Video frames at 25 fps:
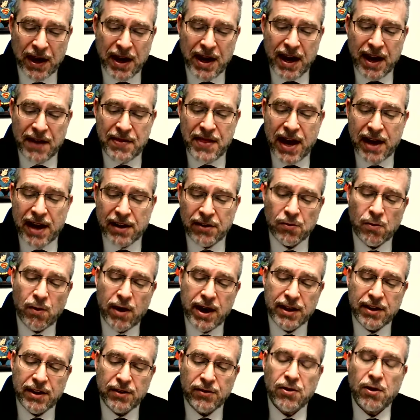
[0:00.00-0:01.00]
And that is why
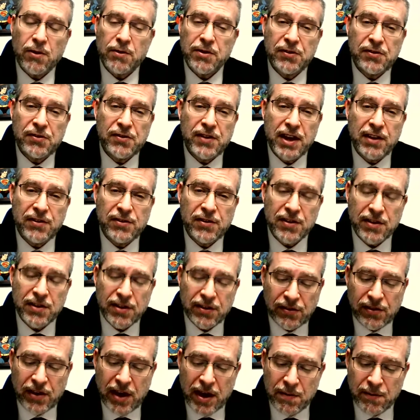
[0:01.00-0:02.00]
the Torah states in the
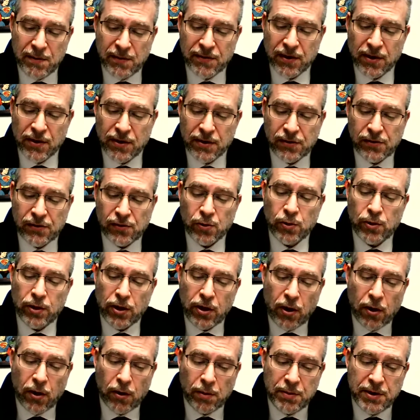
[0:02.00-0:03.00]
same verse,
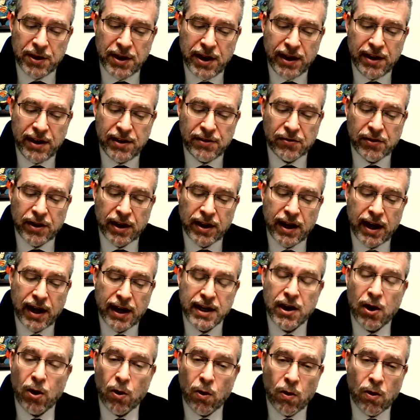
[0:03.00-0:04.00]
Ulachol b'nei Yisrael
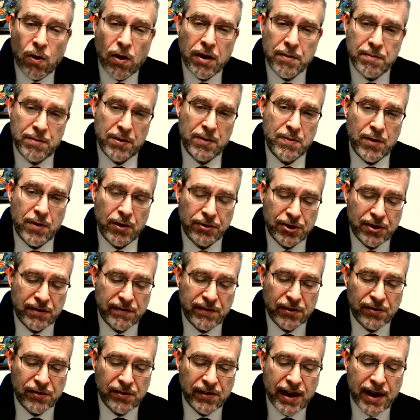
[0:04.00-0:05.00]
hayaor
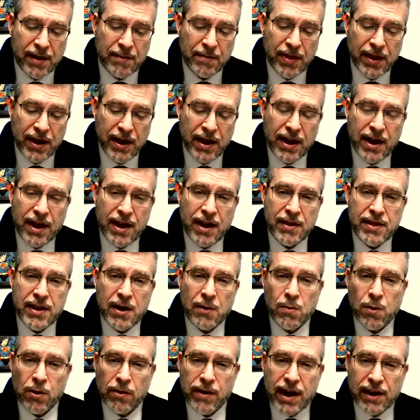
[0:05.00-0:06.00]
b'moshavotam, that
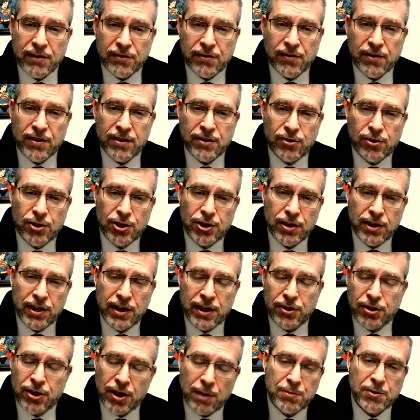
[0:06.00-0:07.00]
whereas the
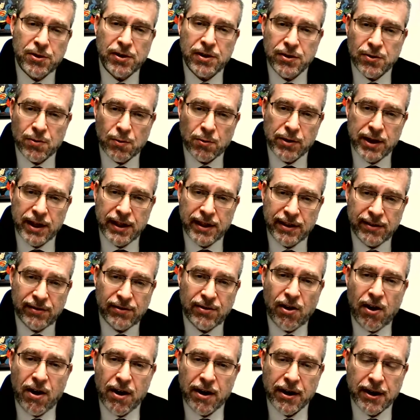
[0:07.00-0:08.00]
Egyptians were in the
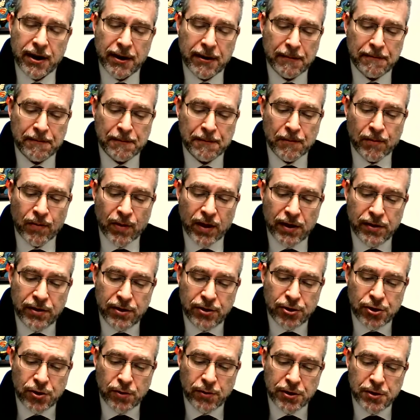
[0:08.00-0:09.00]
dark, the
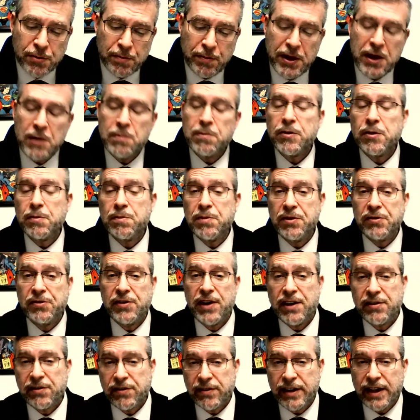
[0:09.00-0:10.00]
Jewish people
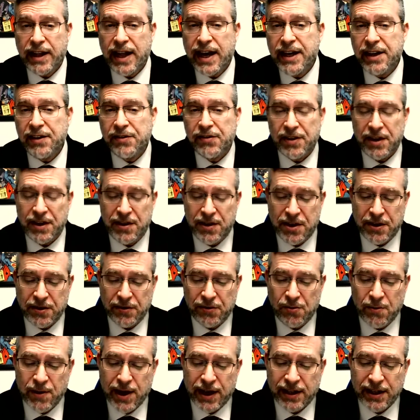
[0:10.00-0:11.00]
possessed light in their
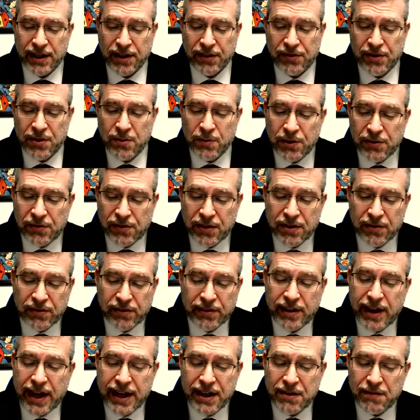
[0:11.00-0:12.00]
dwellings. It was this
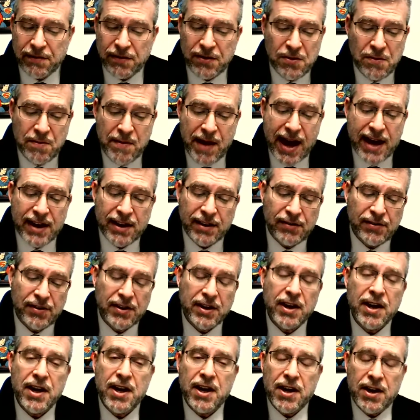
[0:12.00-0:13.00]
light of humanity,
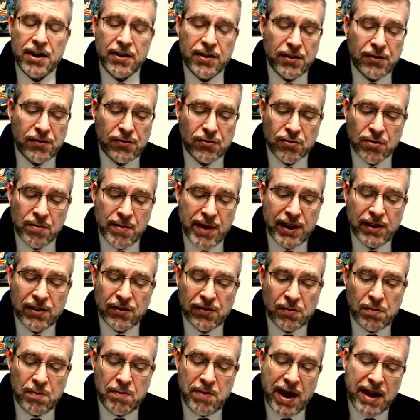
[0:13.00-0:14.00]
this tremendous
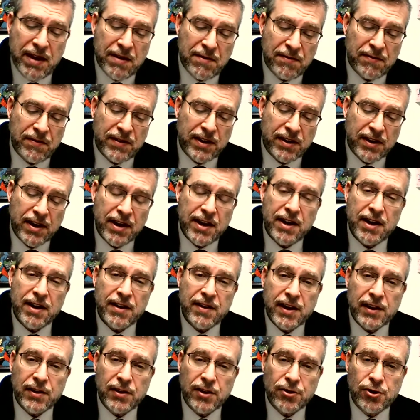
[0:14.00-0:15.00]
benefit
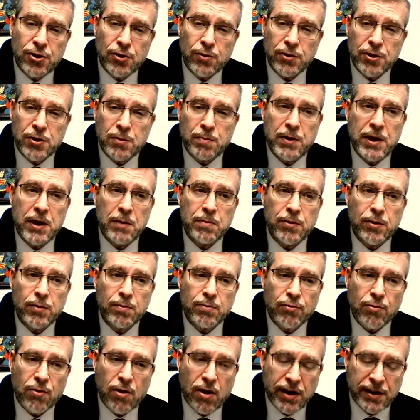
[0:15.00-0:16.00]
that the Jewish people
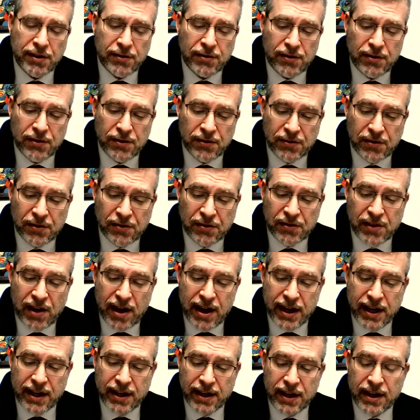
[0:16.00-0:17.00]
brought to
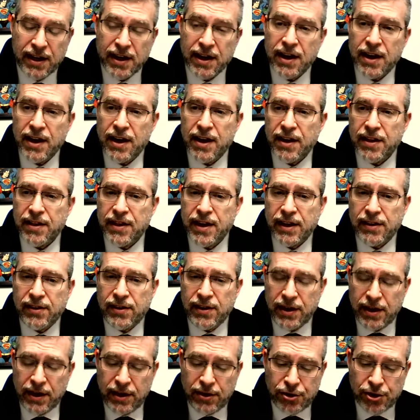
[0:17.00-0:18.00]
society that the
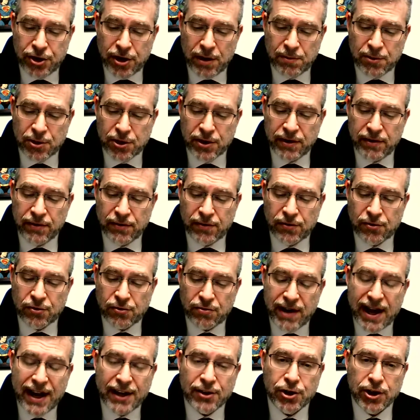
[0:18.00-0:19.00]
Egyptians
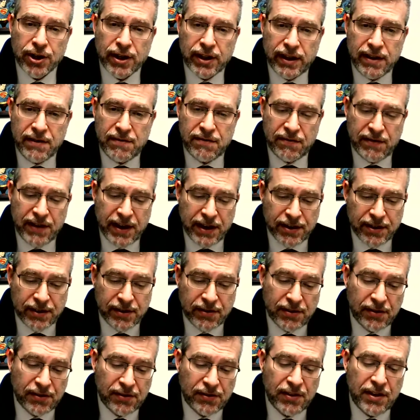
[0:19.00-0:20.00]
tragically failed
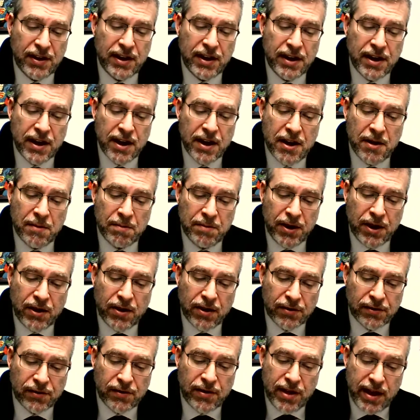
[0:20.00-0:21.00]
to see
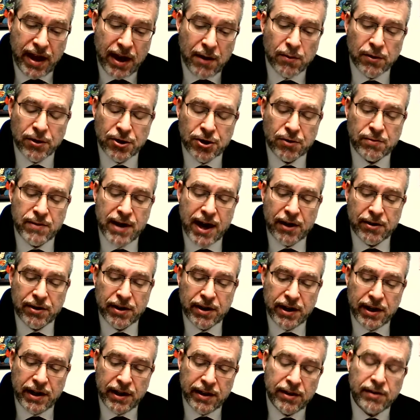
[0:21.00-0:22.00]
because they were shrouded
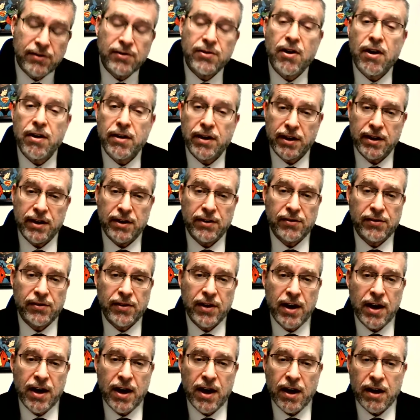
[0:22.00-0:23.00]
in the darkness
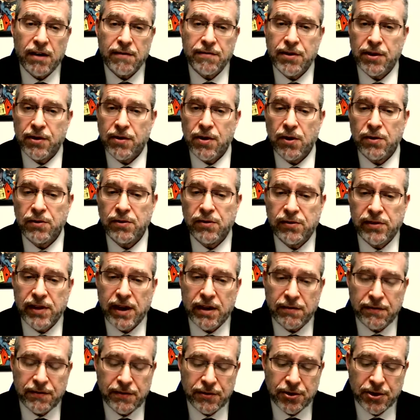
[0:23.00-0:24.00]
of their own
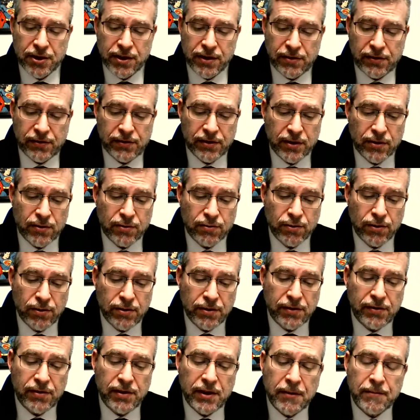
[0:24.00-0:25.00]
selfishness and
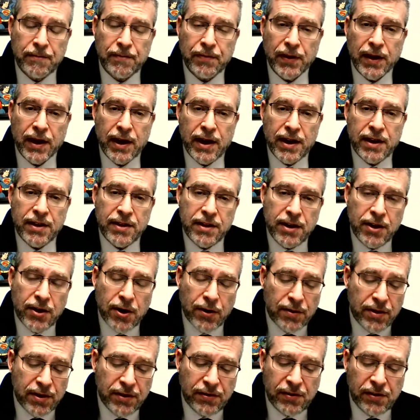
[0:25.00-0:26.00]
cruelty. You know,
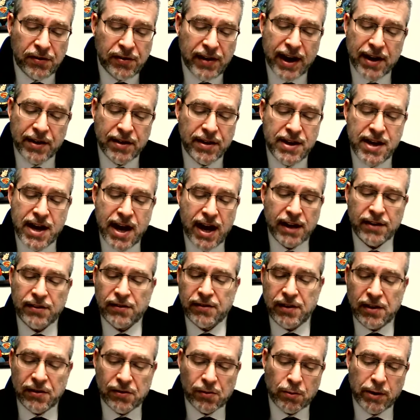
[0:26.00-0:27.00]
this is how the
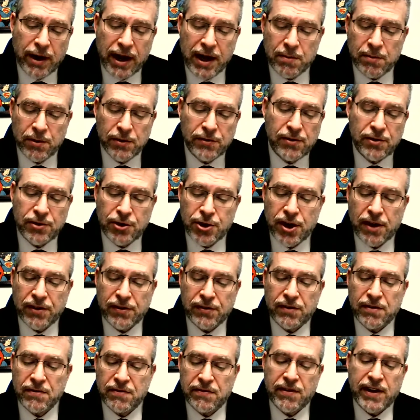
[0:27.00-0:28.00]
Nazis were able to
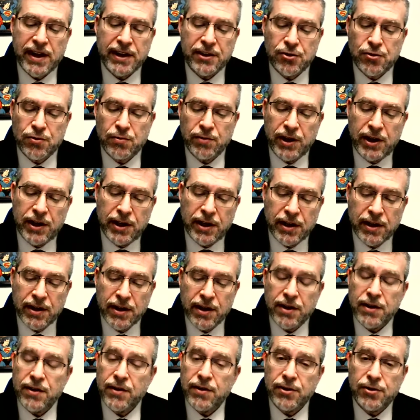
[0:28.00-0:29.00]
justify treating
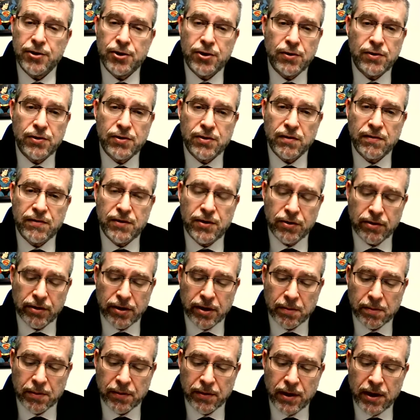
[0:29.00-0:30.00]
the Jews of
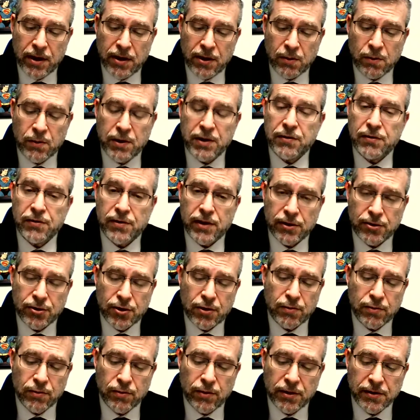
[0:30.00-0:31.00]
Europe with such
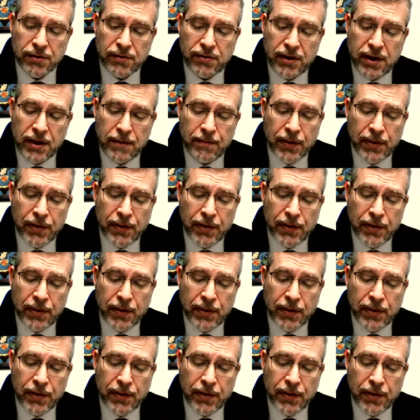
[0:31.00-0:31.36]
cruelty.